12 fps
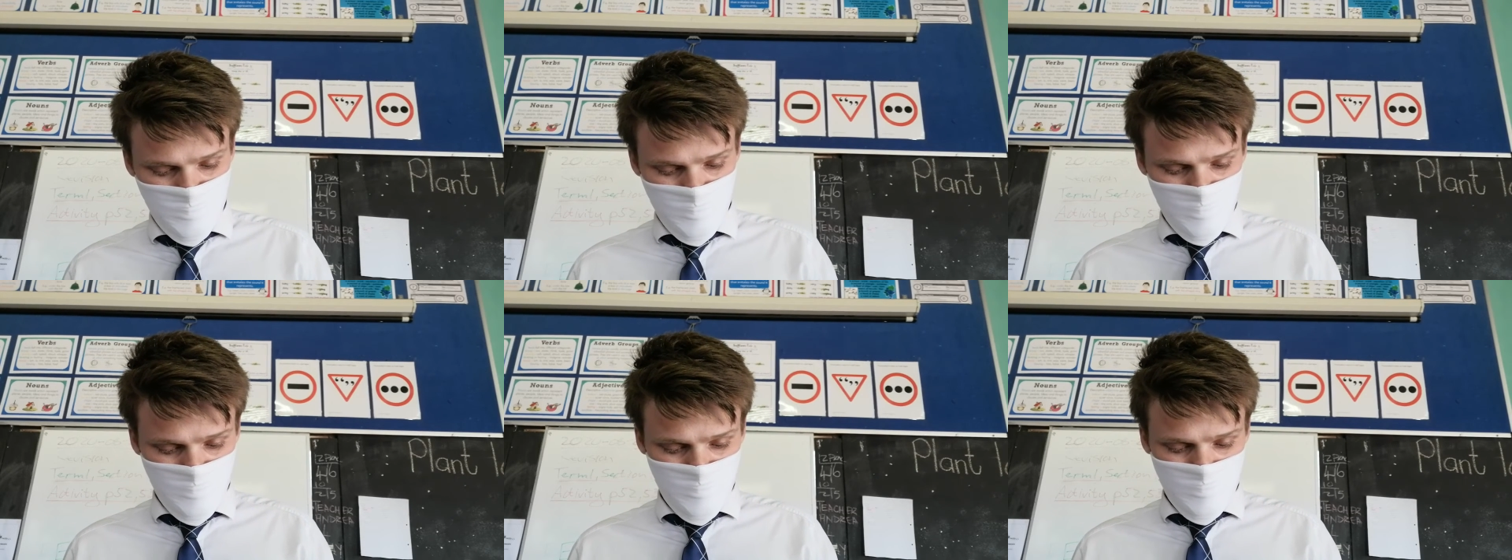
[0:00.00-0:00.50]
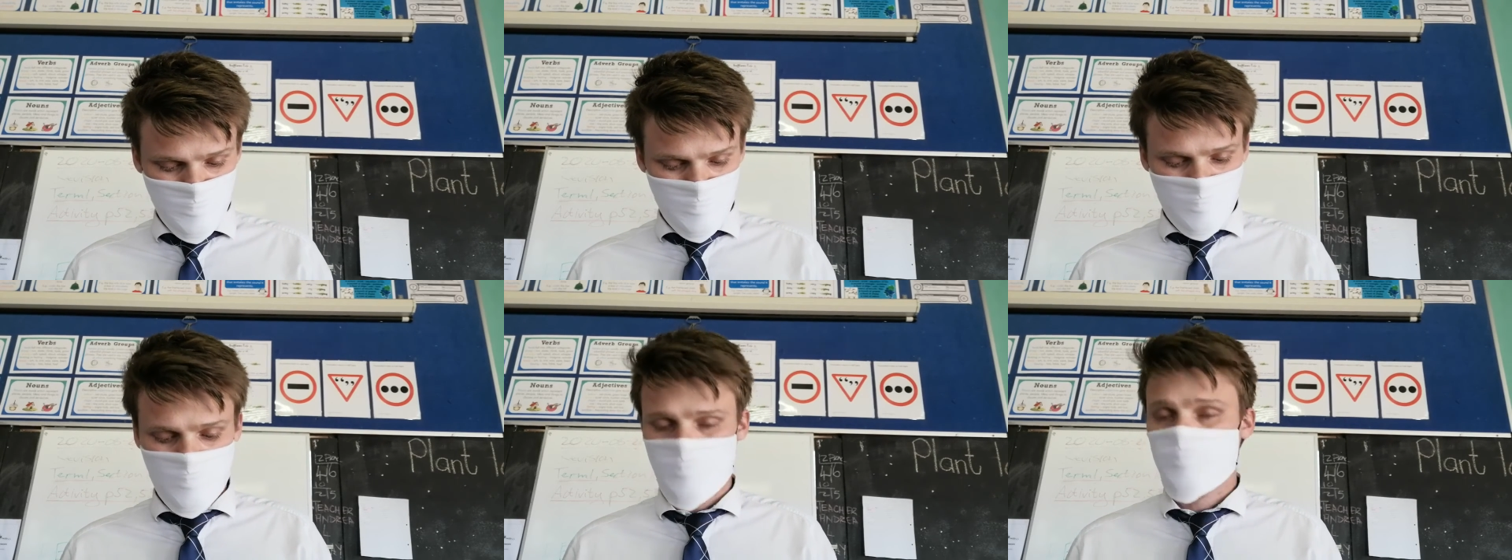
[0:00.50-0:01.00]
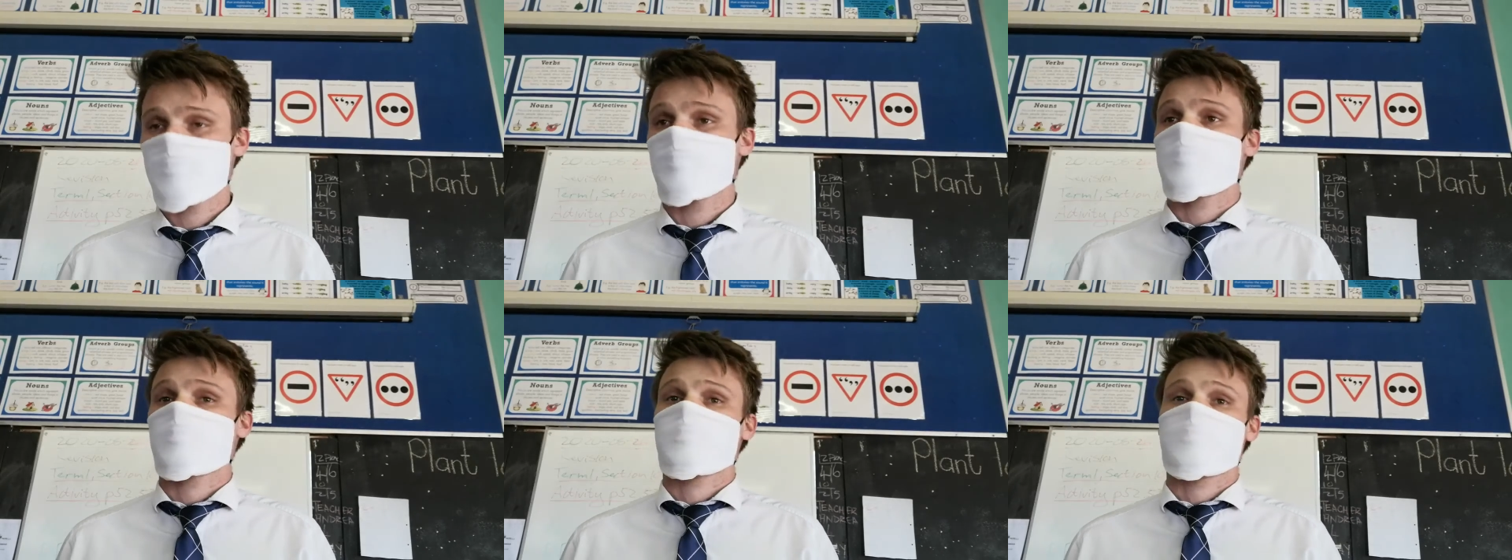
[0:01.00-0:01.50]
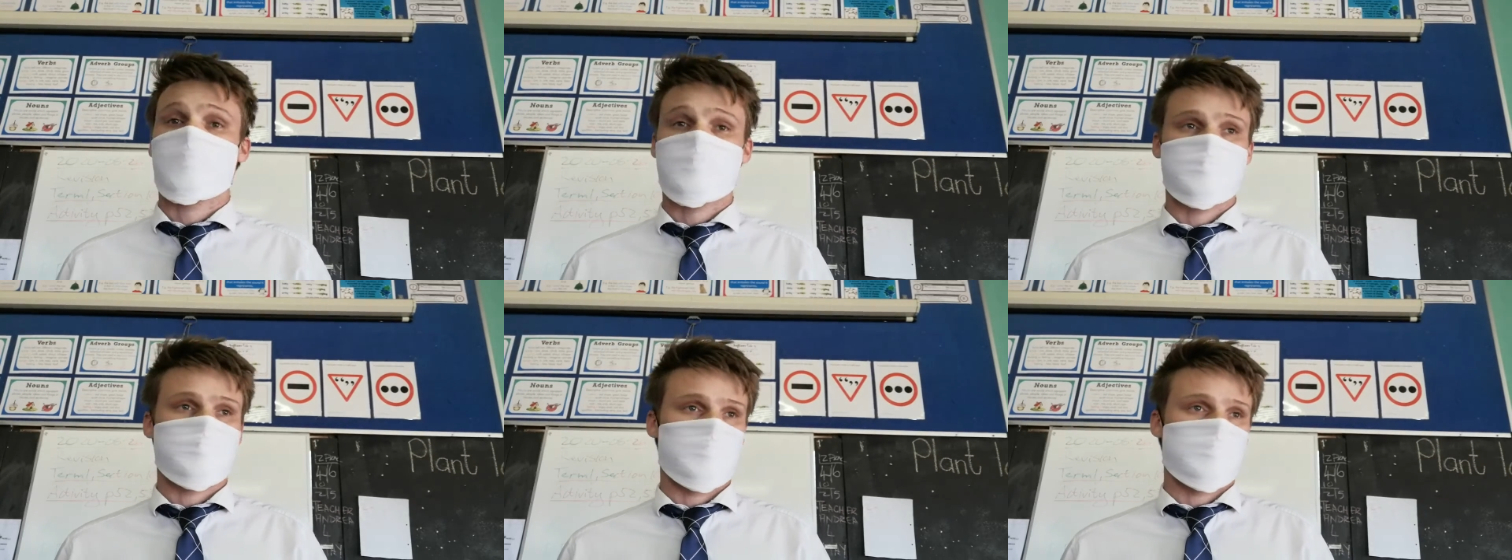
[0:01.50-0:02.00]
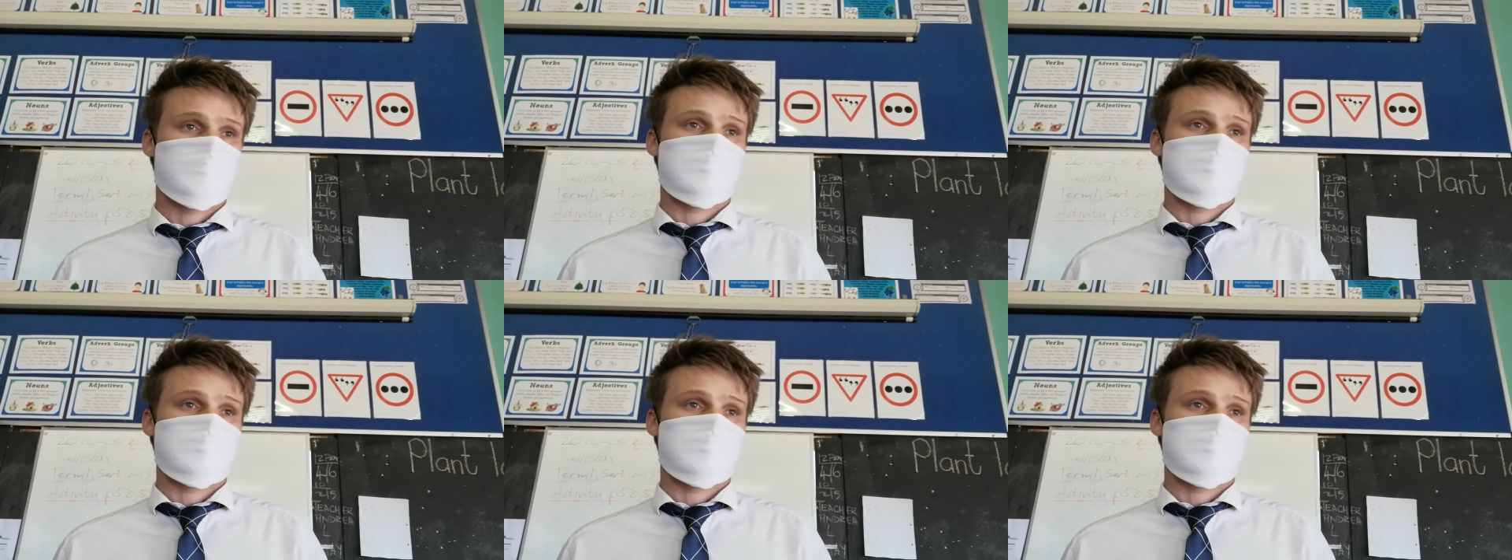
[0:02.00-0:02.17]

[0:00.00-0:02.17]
they learned a lot about anatomy.